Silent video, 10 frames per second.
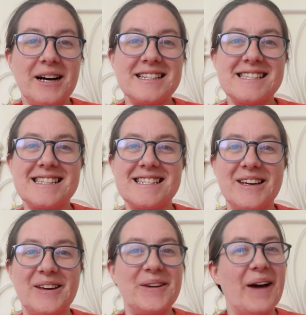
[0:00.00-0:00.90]
us
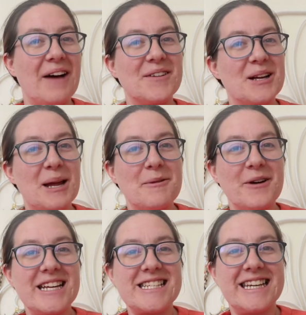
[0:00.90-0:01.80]
to have a
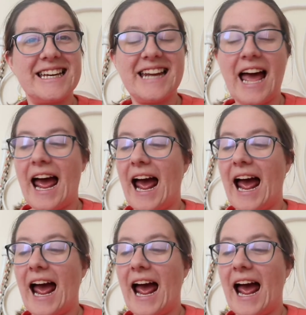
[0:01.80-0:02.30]
collaboration,